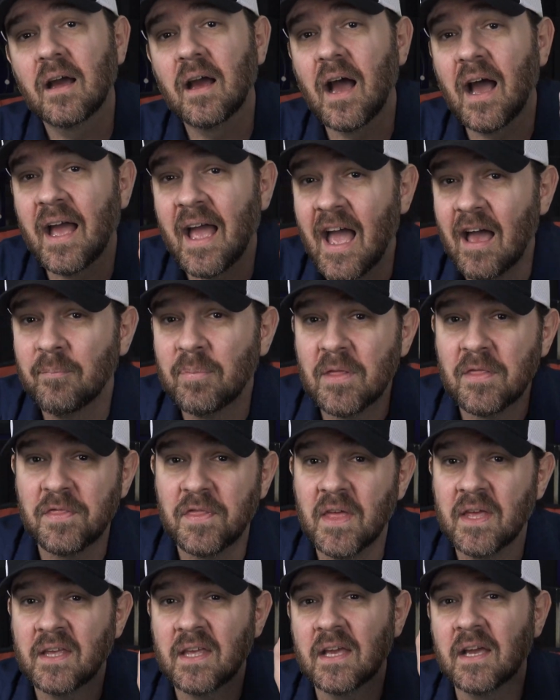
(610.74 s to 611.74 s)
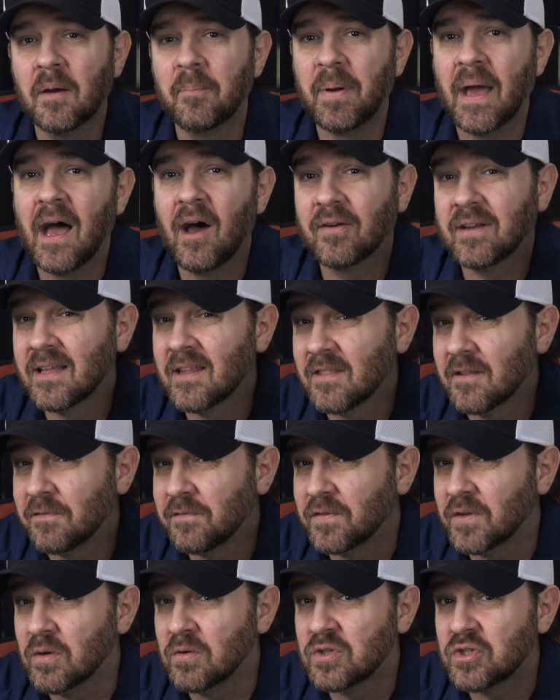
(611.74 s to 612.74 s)
have been thinking about in the
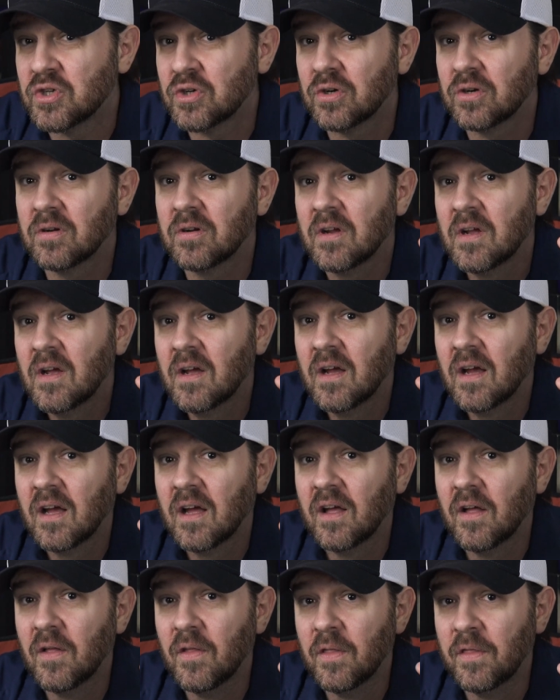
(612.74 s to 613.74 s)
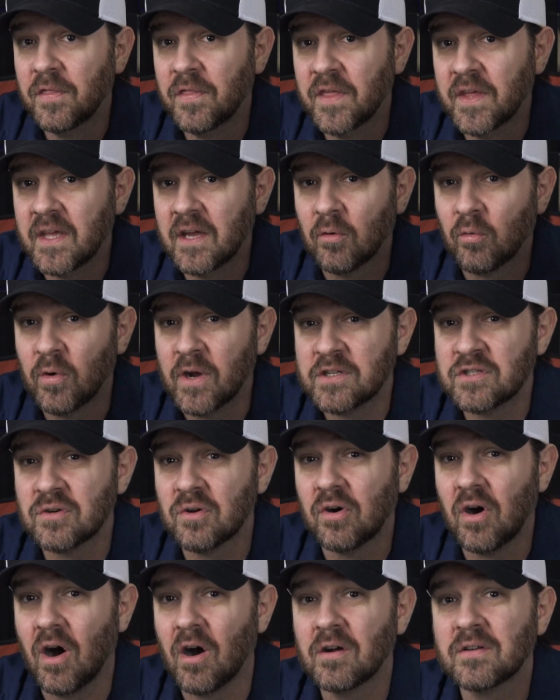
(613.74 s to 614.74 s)
future the
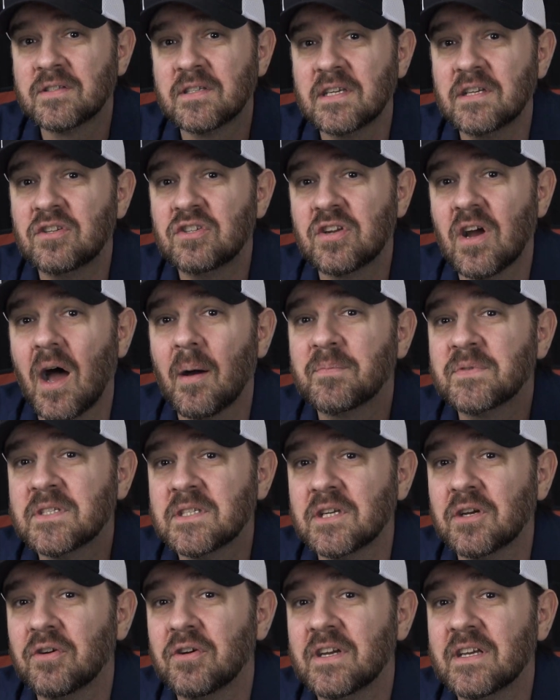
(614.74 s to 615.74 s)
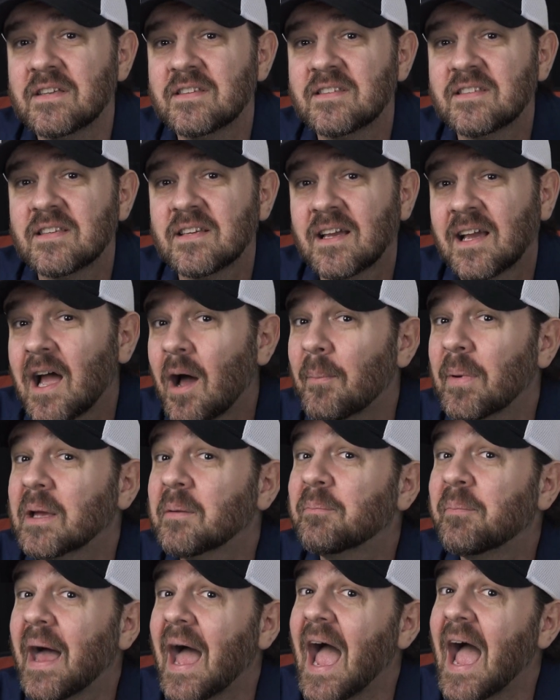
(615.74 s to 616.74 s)
original RC Shop series
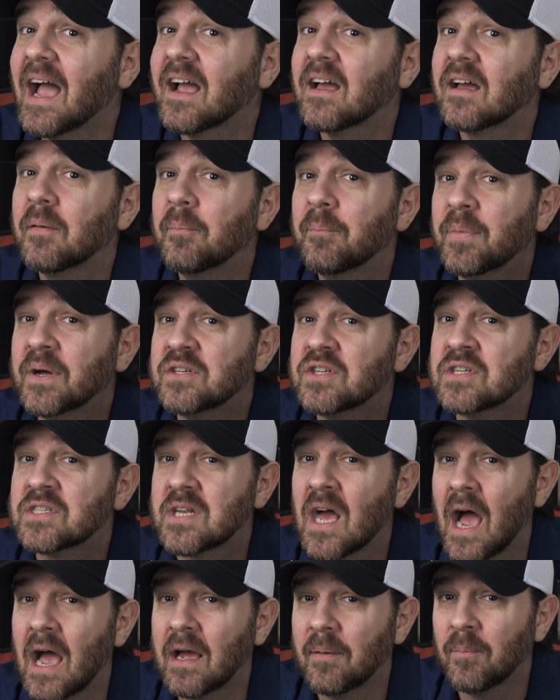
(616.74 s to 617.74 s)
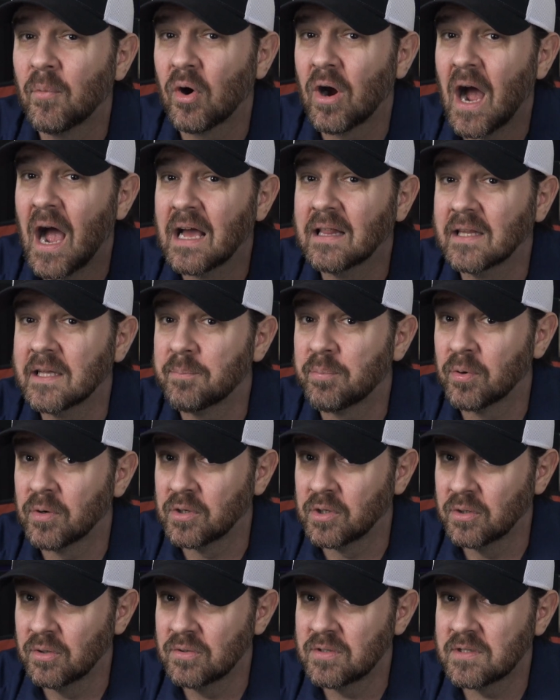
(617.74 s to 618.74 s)
coming back, but just more highly
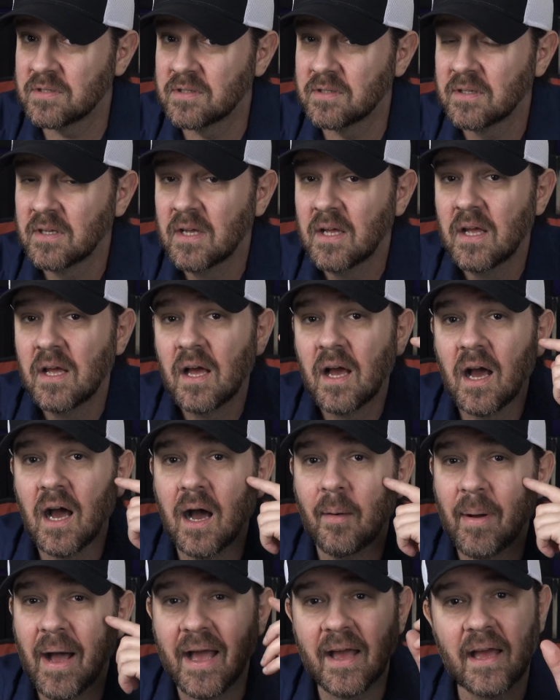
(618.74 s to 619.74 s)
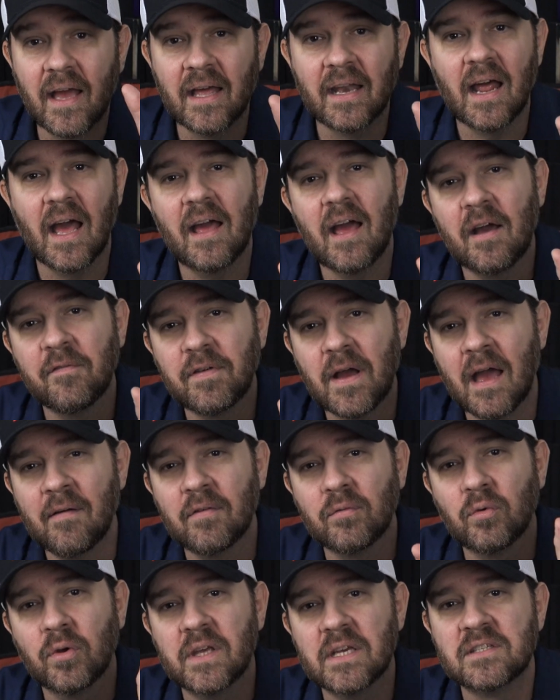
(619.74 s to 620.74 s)
produced. I
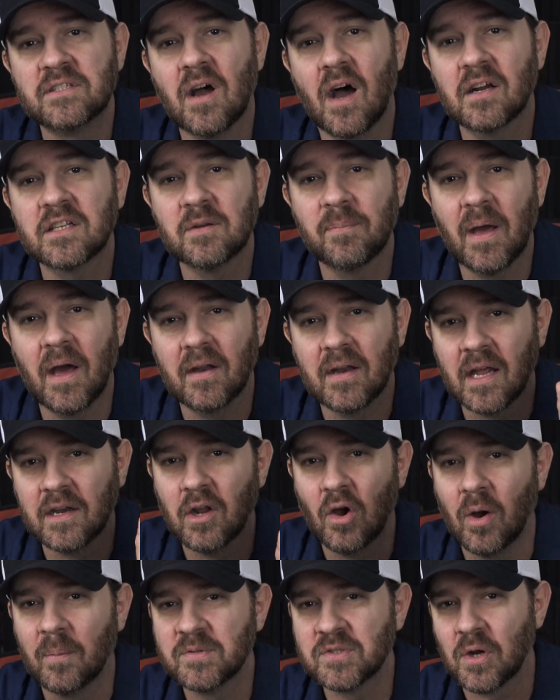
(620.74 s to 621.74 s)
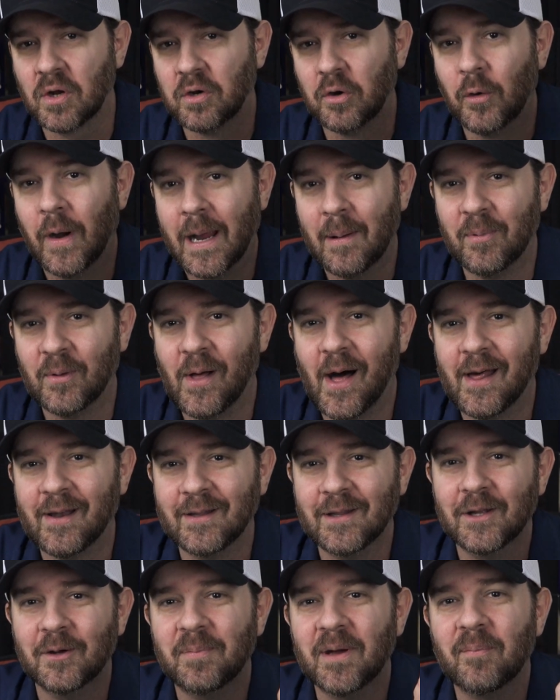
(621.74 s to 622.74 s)
haven't really talked about, and I know I'm starting to ramble on
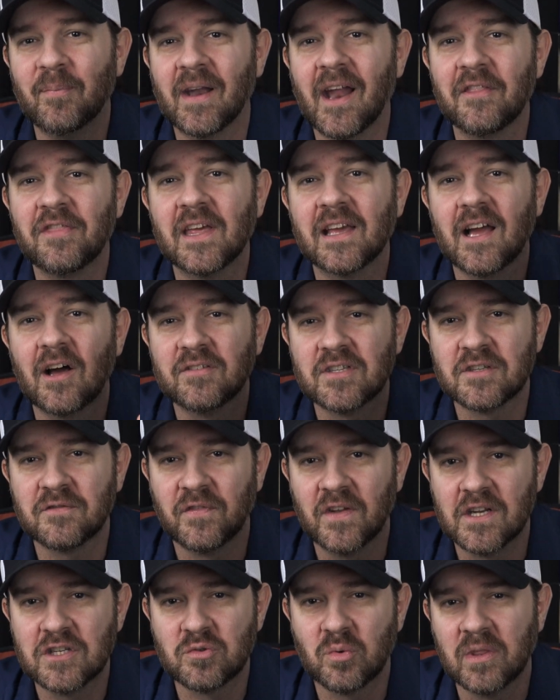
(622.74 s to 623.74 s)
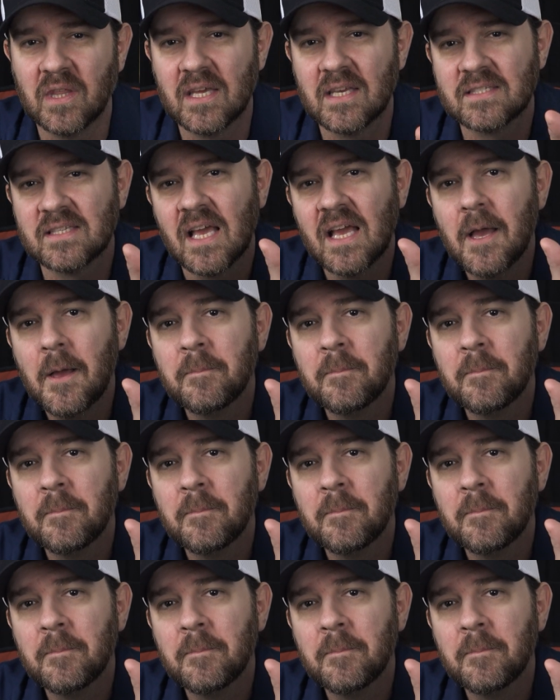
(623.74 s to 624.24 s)
a little bit, but I think I'll just finish with this.